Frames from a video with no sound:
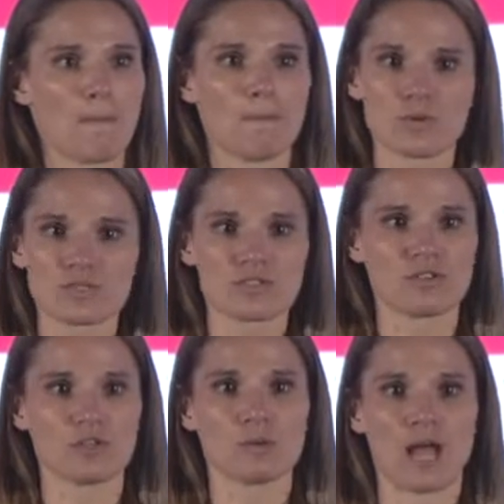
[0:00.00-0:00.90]
most of
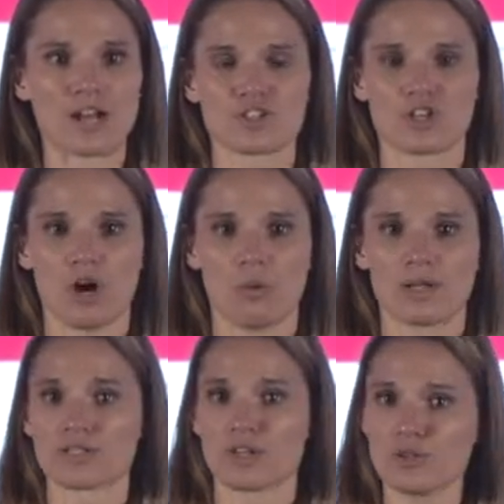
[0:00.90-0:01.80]
you would actually go
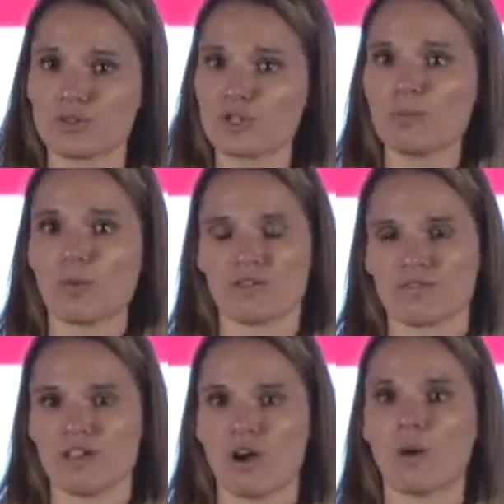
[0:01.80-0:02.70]
onto YouTube or
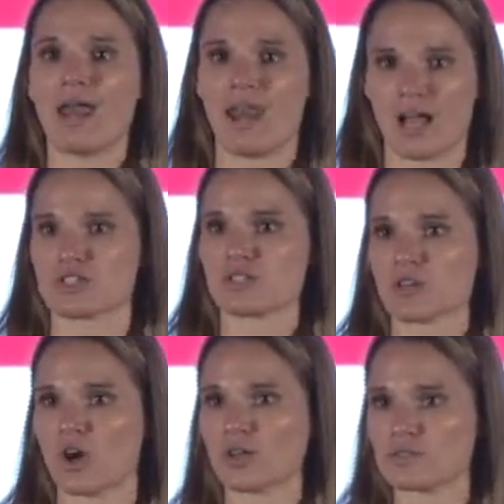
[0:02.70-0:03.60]
Vevo and actually
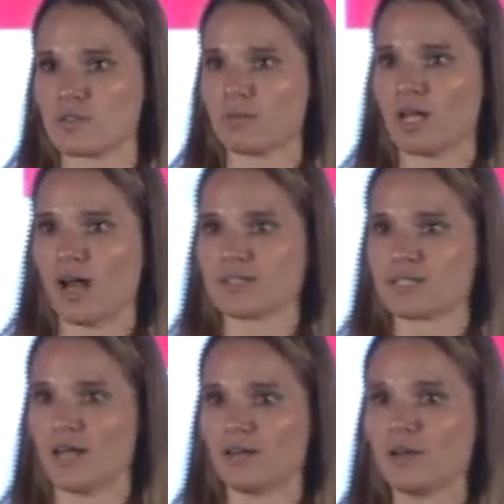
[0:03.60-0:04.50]
start consuming
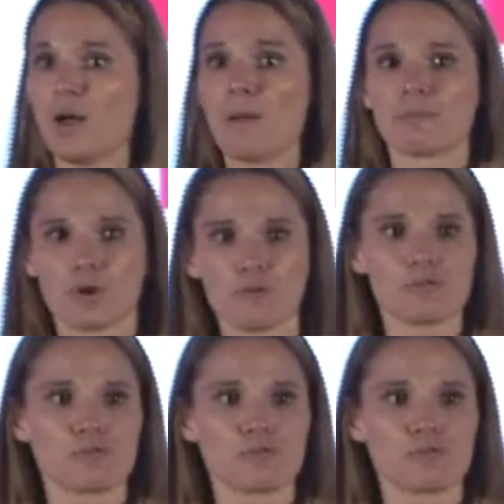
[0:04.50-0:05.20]
content. But over the